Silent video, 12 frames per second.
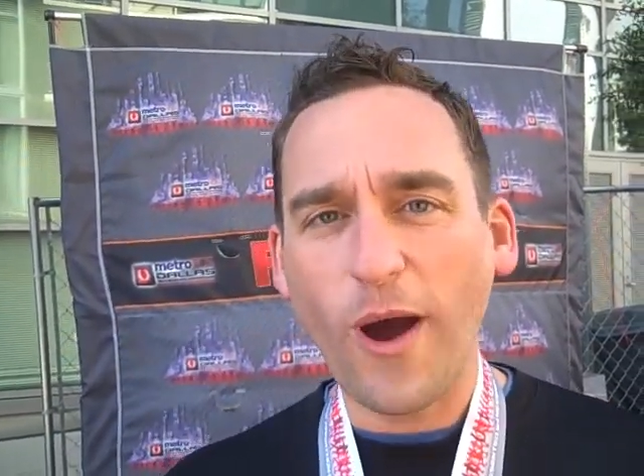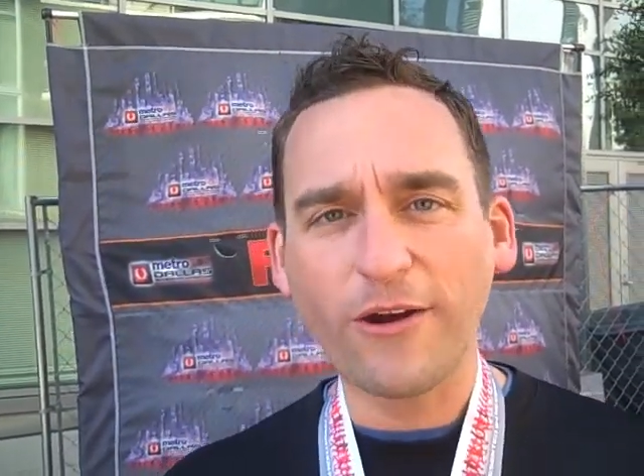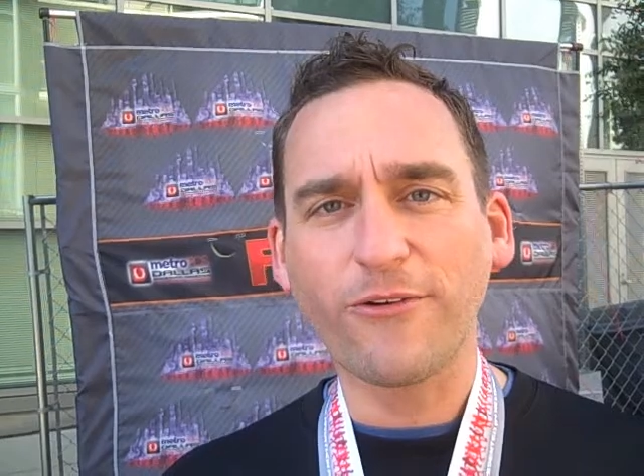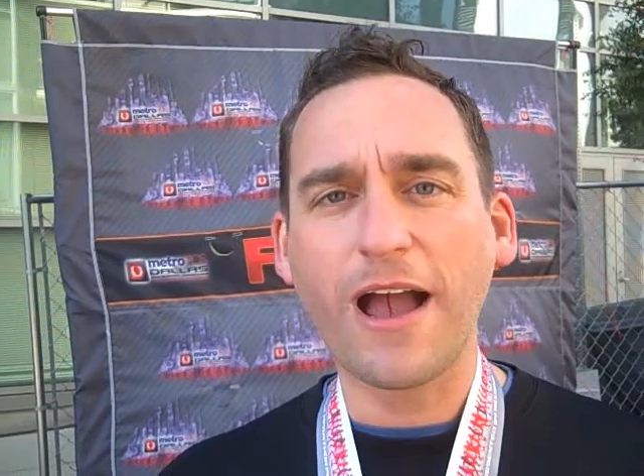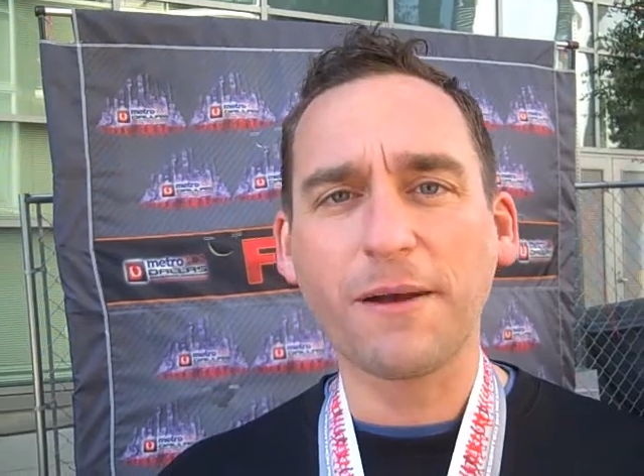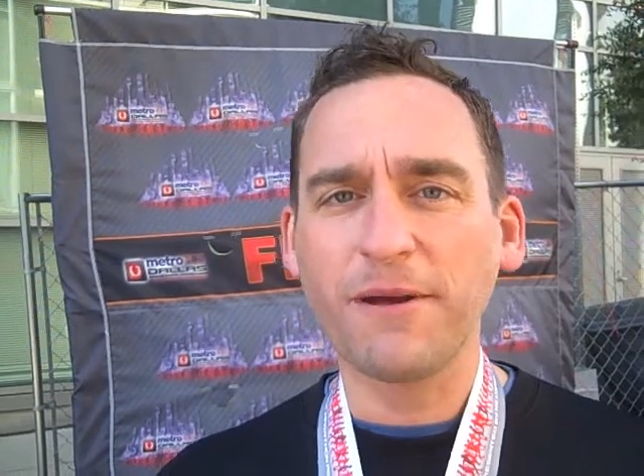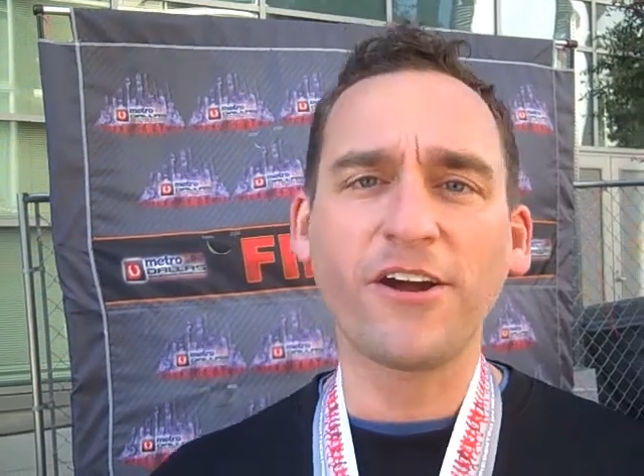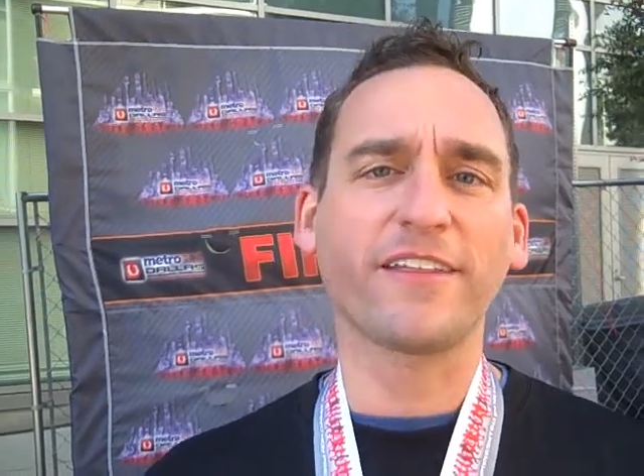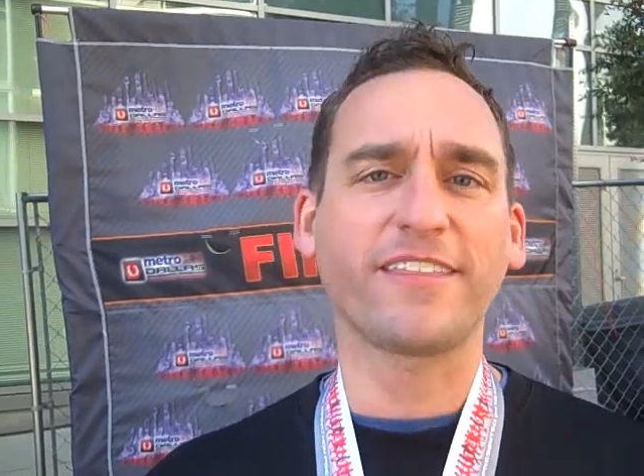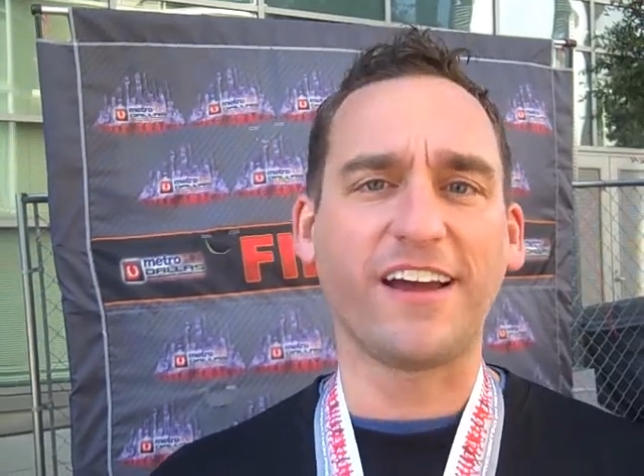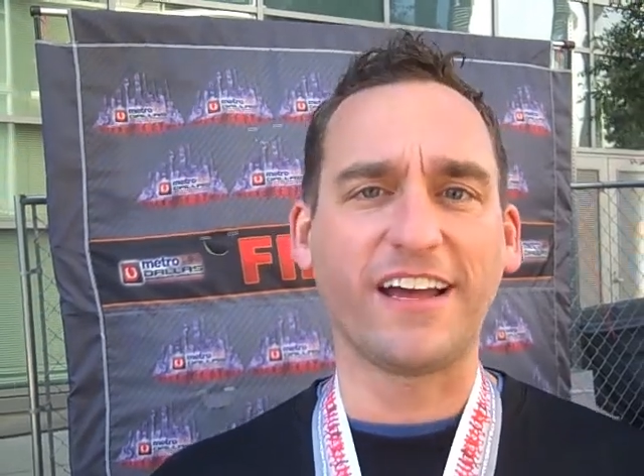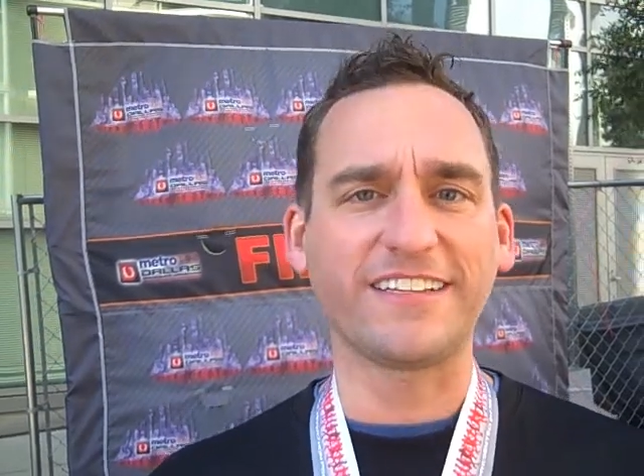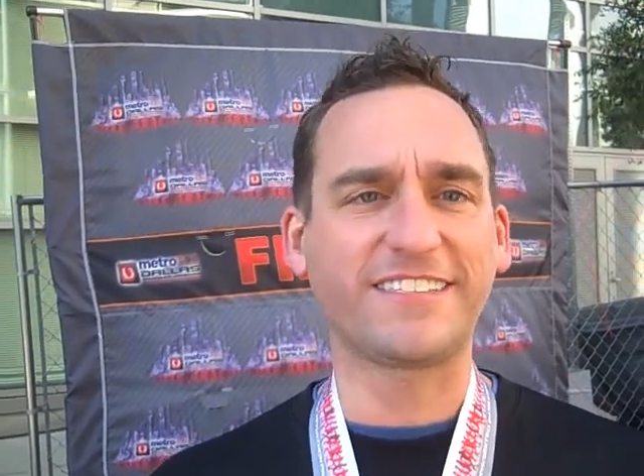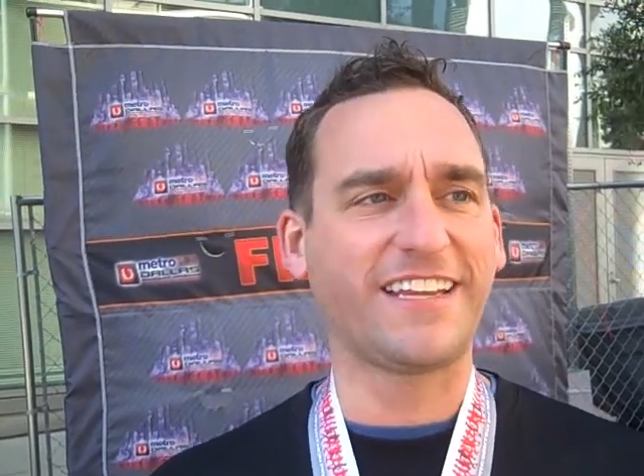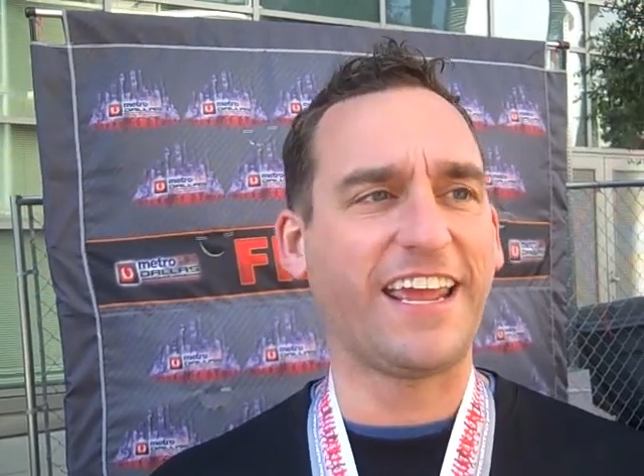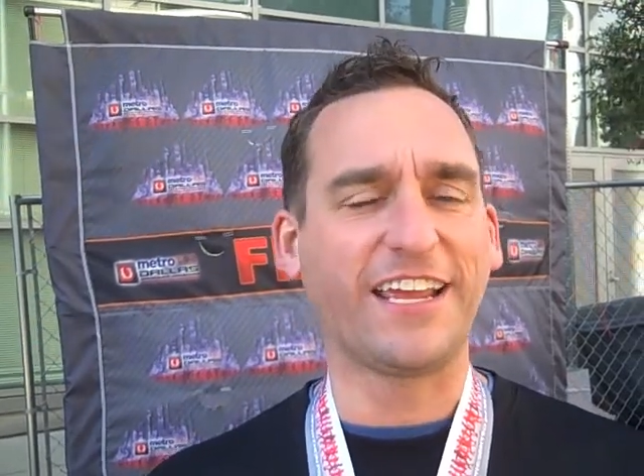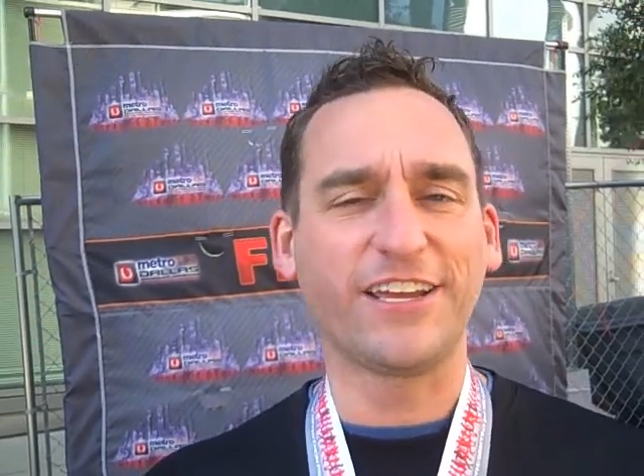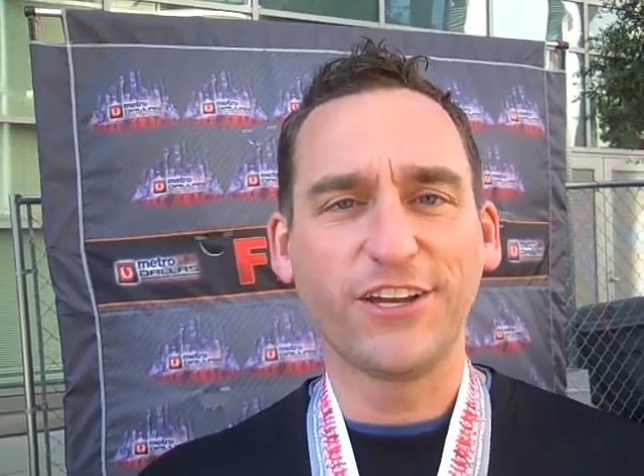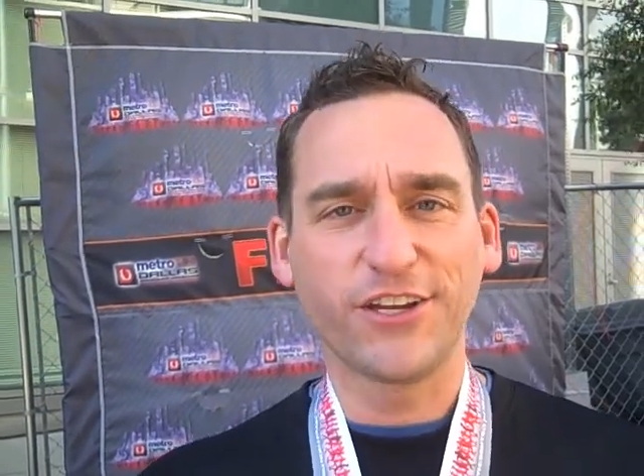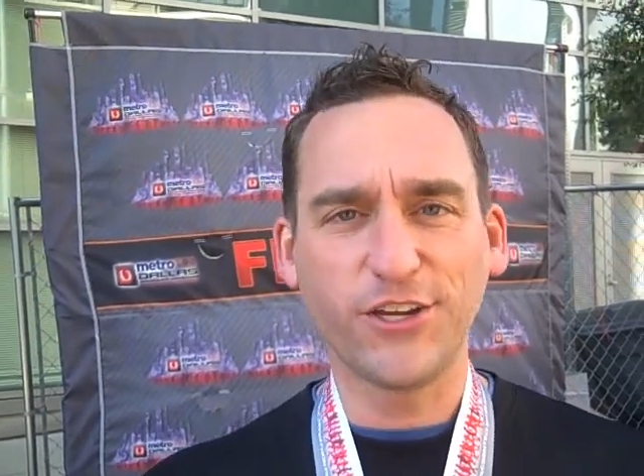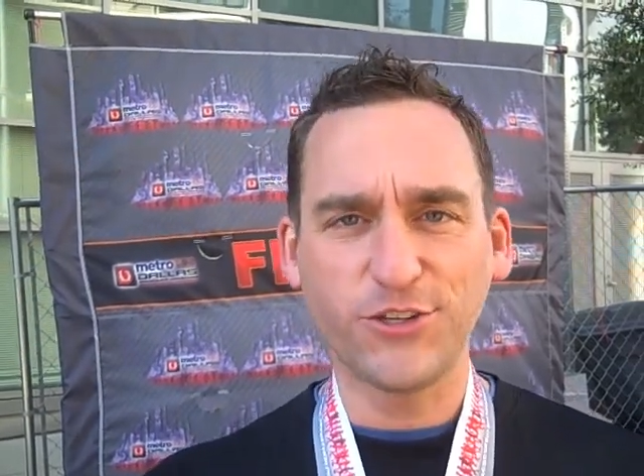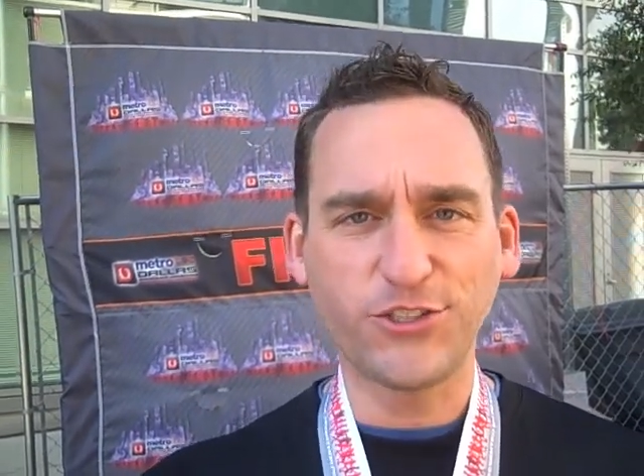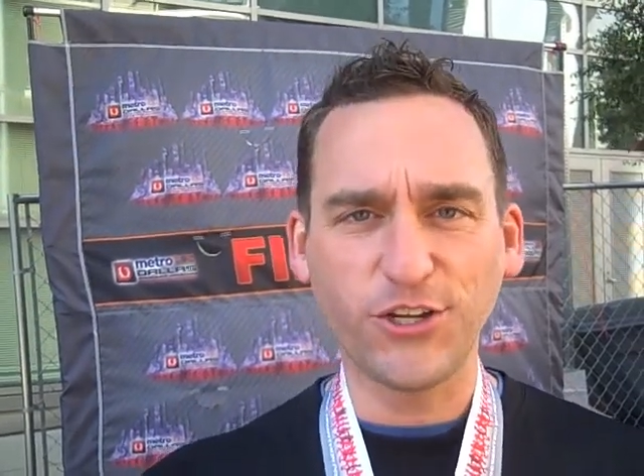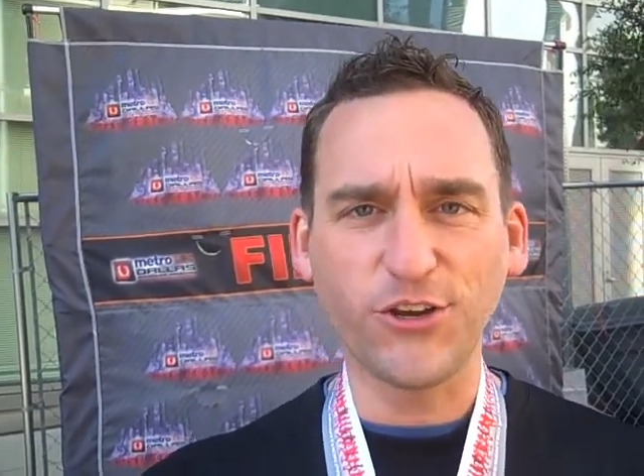White Rock Marathon saying
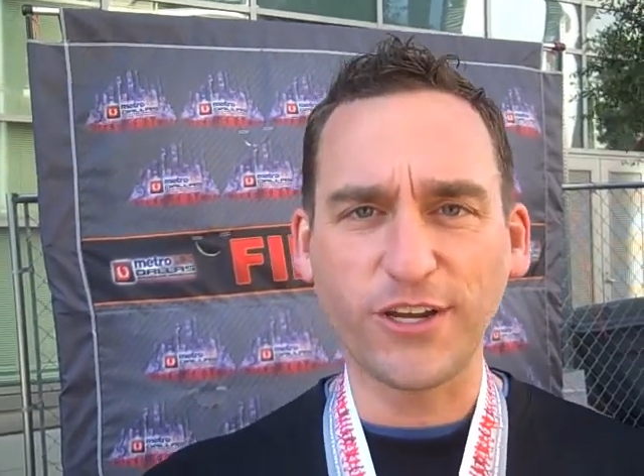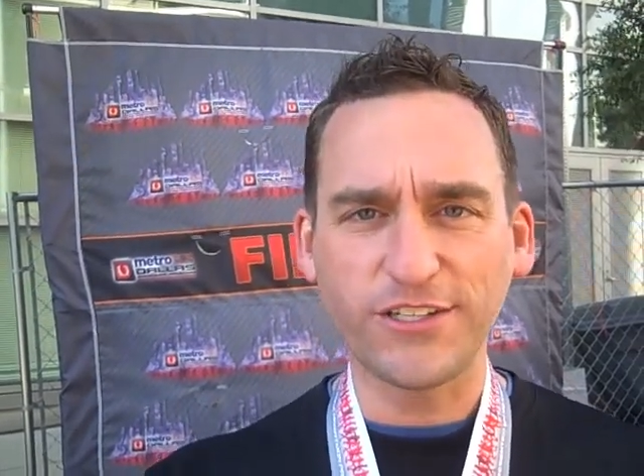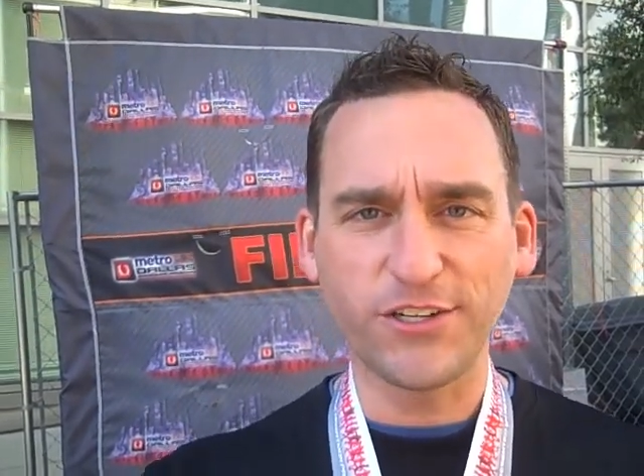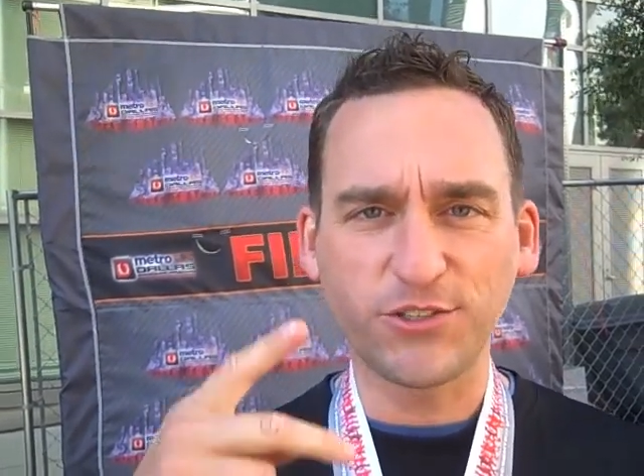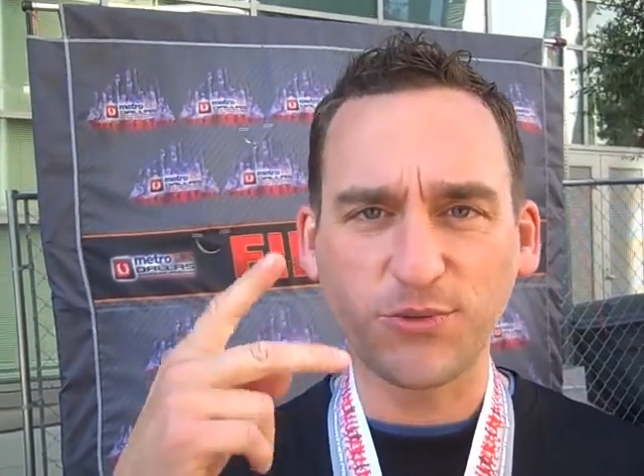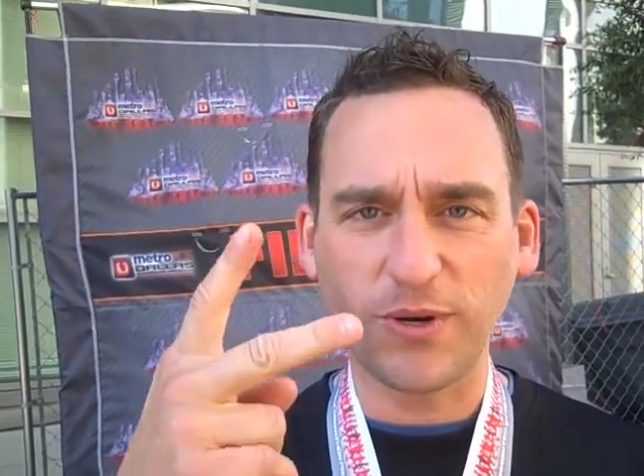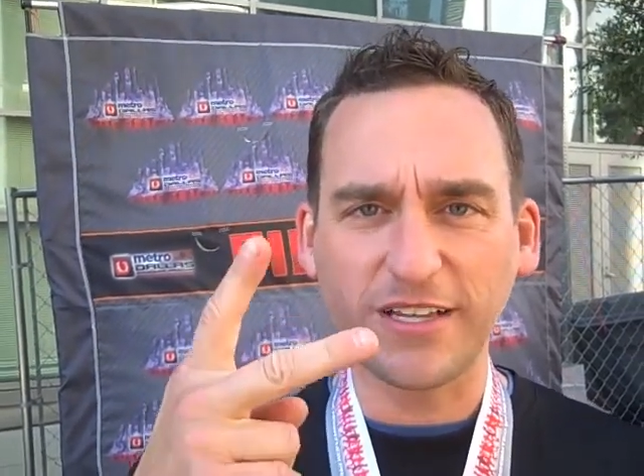you too can do